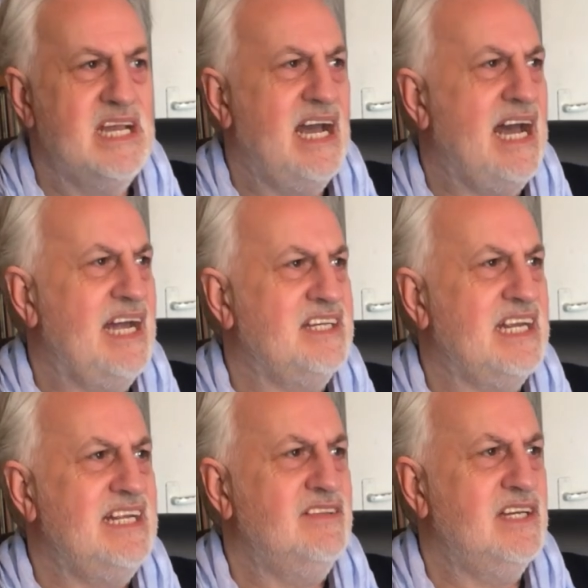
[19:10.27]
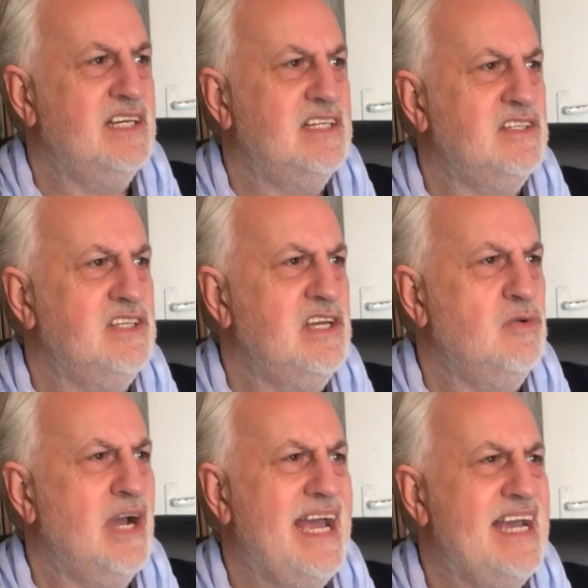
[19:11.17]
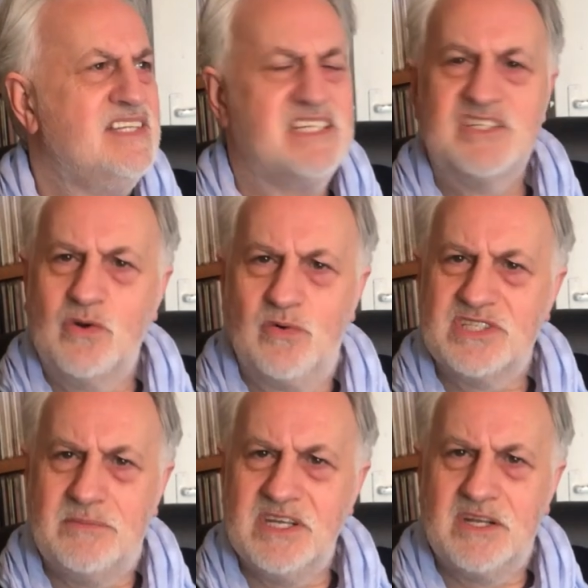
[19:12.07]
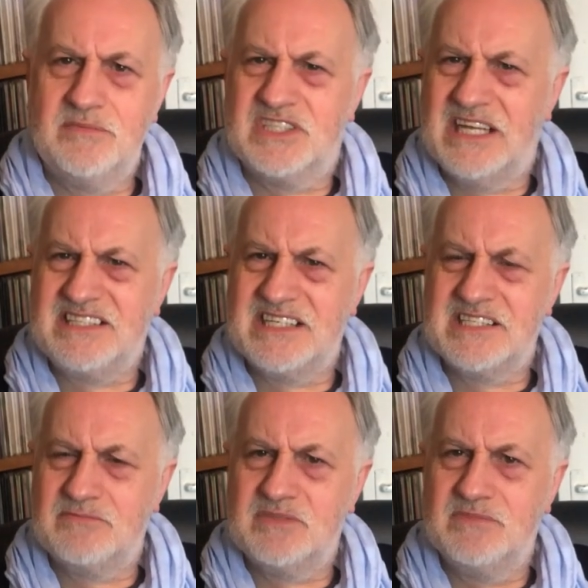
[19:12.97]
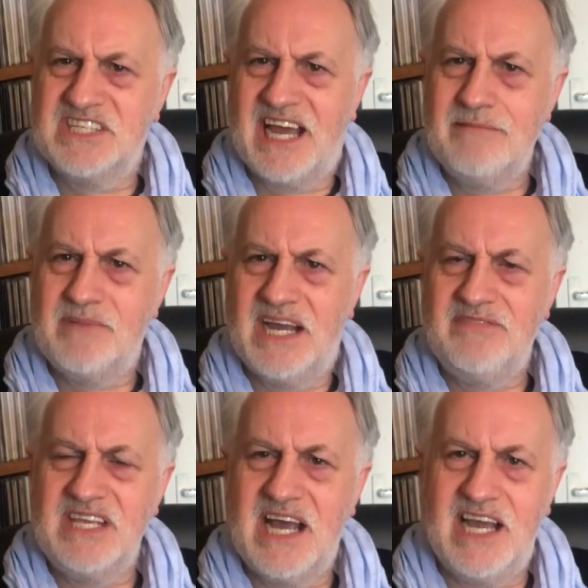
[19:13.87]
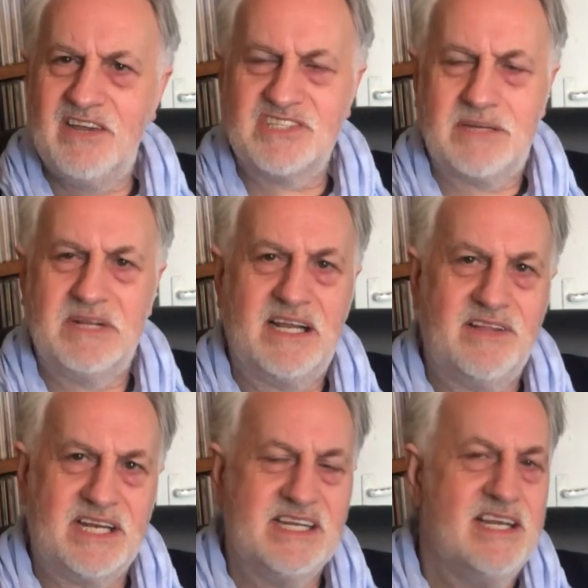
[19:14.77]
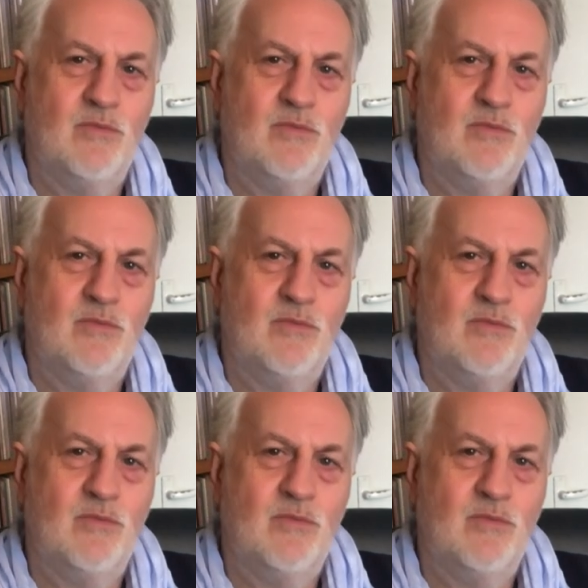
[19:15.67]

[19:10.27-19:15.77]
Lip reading: and in the US it's called something, is it Some Time Behind the Eye or something like that?